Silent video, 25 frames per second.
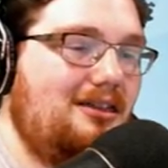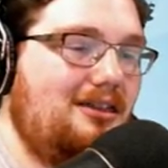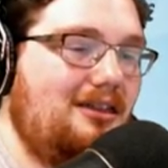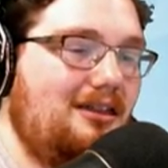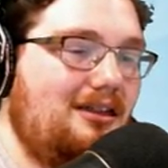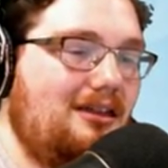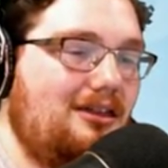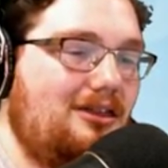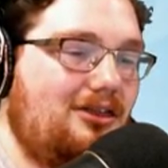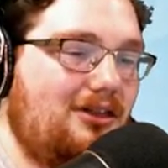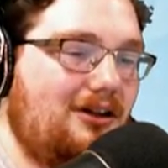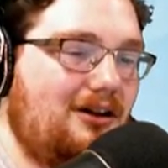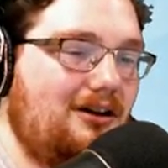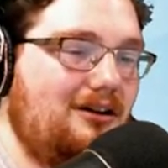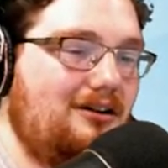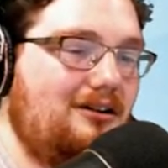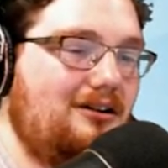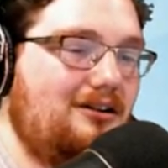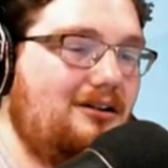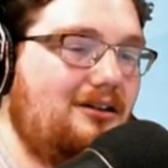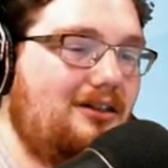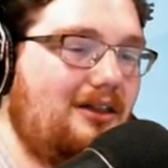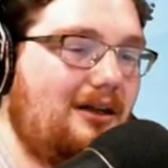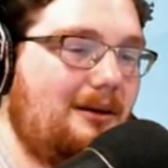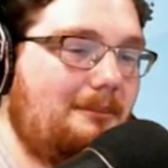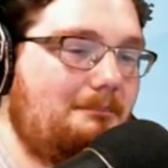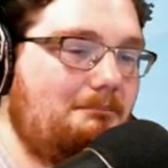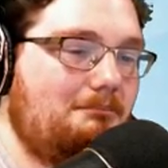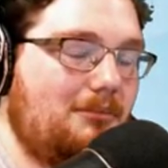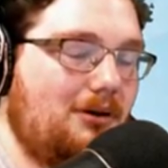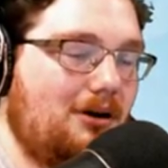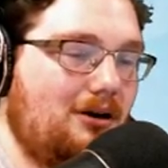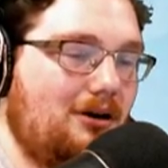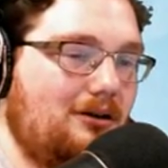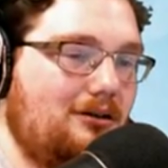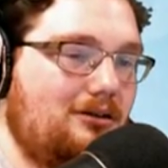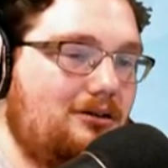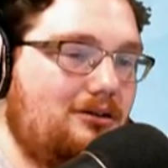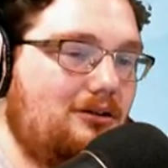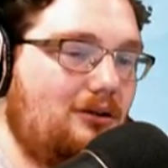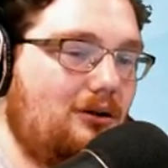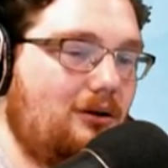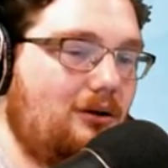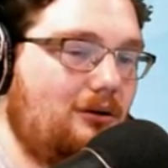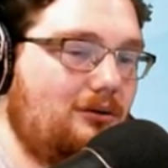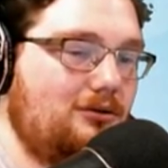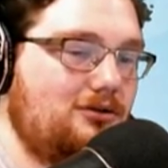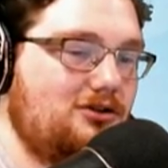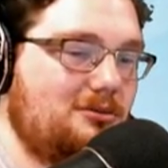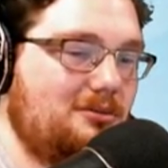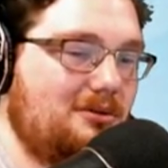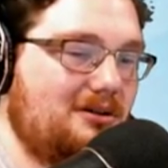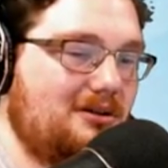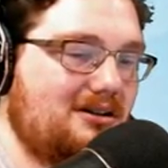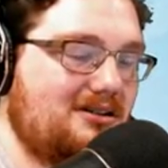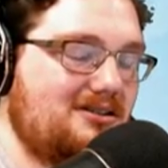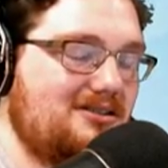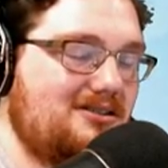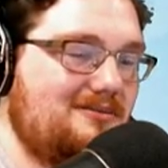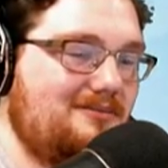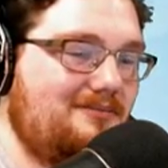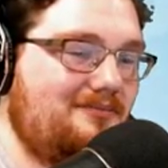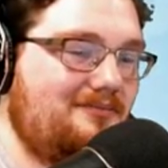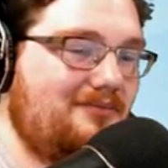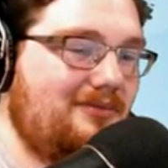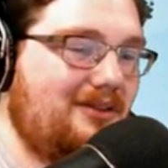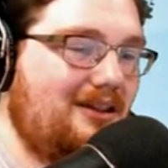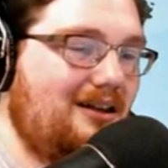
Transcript: the thunder that birthed Ultrabooks.